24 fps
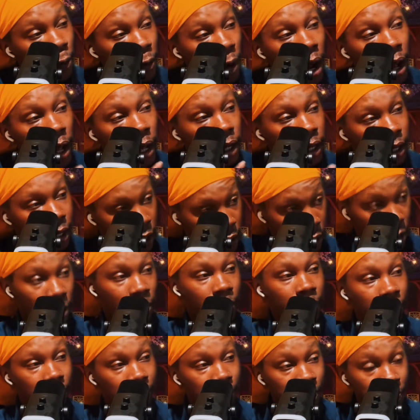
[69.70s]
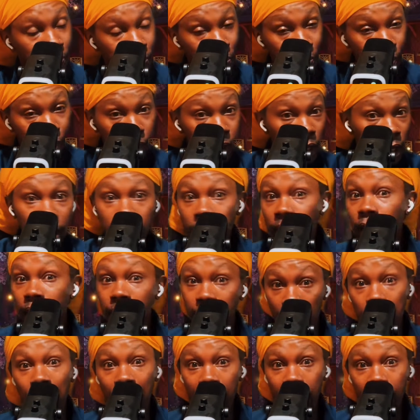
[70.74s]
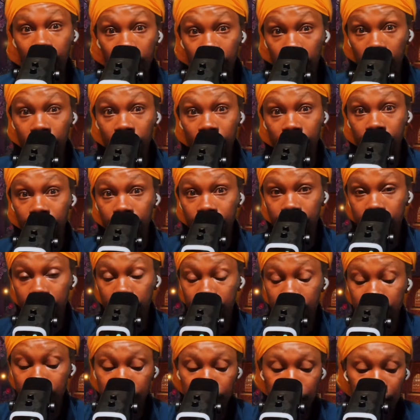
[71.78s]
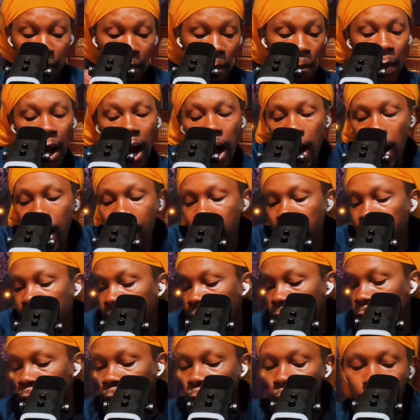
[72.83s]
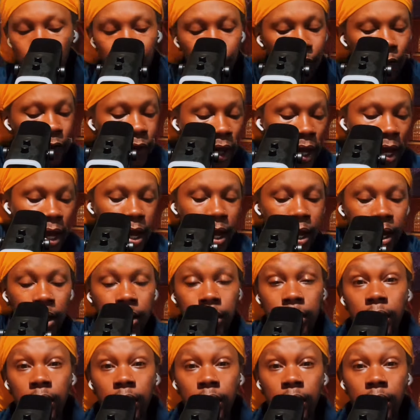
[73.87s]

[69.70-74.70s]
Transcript: right here. And that man is Mike from that